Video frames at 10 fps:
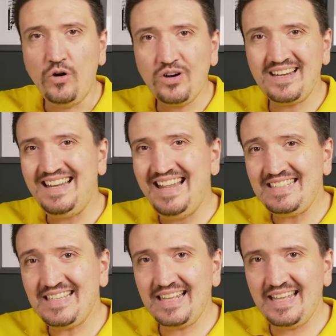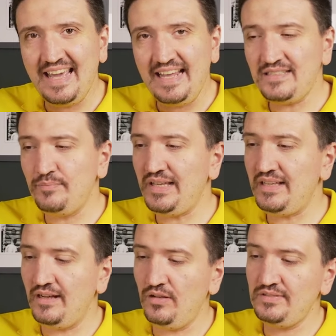or a leather case
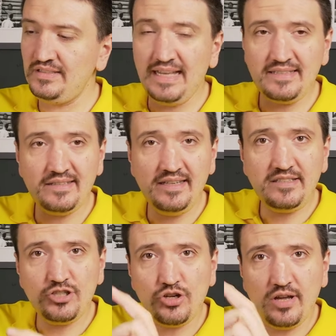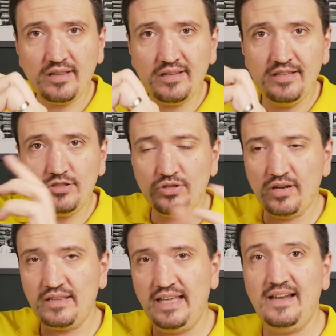because yes, it's
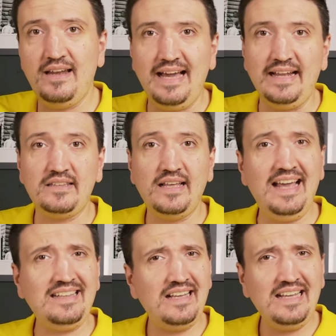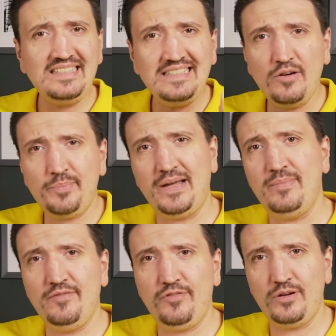short and light, and it's no
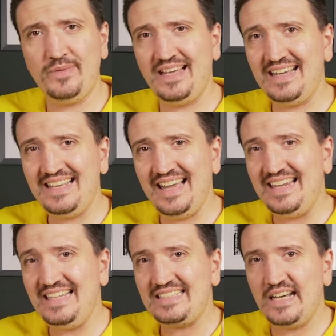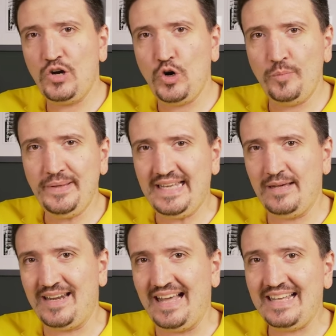problem for me. Again, it's a hobby
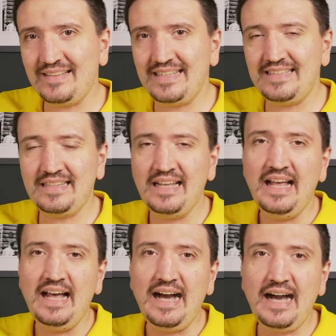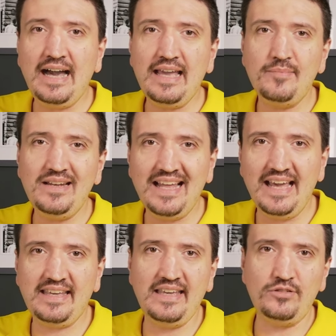camera, a camera that I am
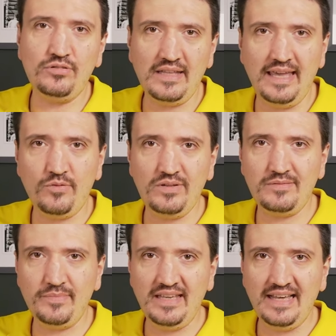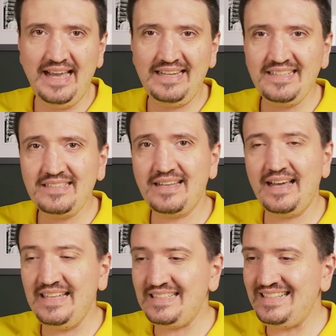liking to take with me, and this car
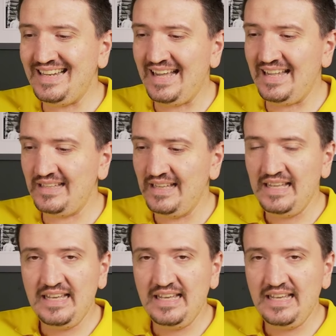is not